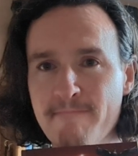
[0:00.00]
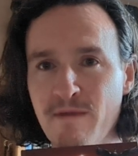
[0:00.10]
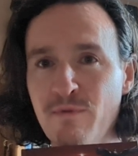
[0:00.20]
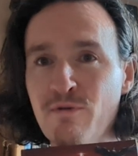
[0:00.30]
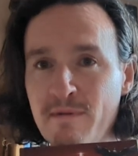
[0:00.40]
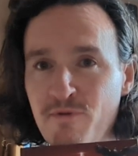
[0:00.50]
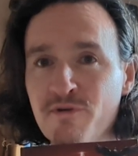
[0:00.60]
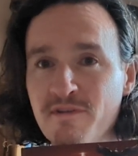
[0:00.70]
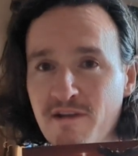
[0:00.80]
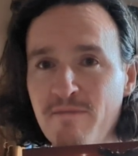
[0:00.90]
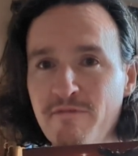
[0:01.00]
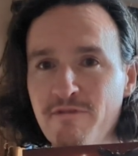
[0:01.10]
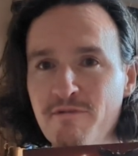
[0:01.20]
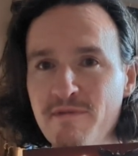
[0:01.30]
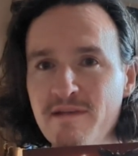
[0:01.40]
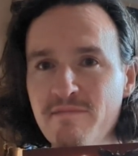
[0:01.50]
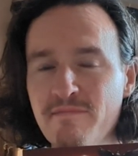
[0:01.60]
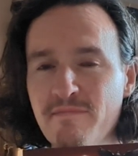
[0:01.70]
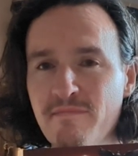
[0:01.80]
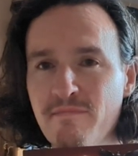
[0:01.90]
There will be more to come from me,
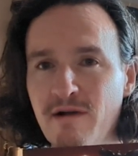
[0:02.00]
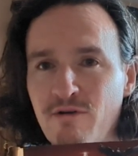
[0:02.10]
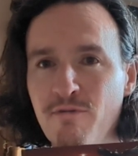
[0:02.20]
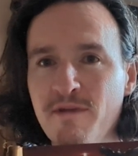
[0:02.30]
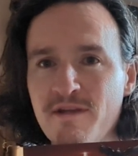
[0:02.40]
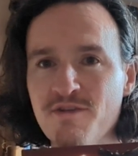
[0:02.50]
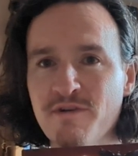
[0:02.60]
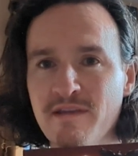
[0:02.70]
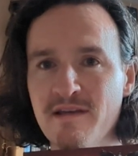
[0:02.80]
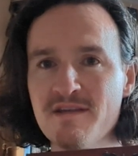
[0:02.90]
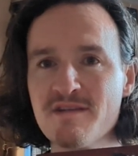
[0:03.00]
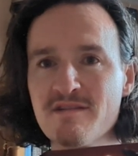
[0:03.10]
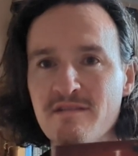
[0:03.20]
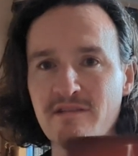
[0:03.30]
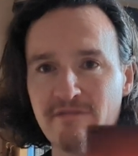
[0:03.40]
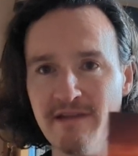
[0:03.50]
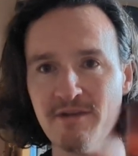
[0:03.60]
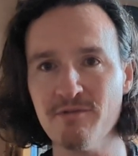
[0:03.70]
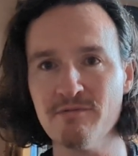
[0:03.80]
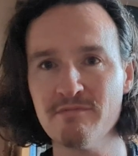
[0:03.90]
but I hope you enjoy this, the
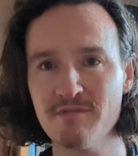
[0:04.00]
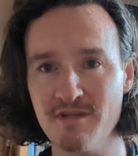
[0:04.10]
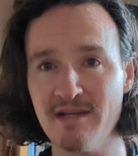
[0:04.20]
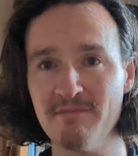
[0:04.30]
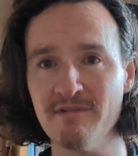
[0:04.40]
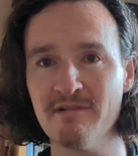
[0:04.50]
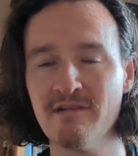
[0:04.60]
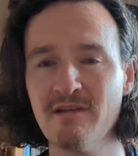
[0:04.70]
final chapter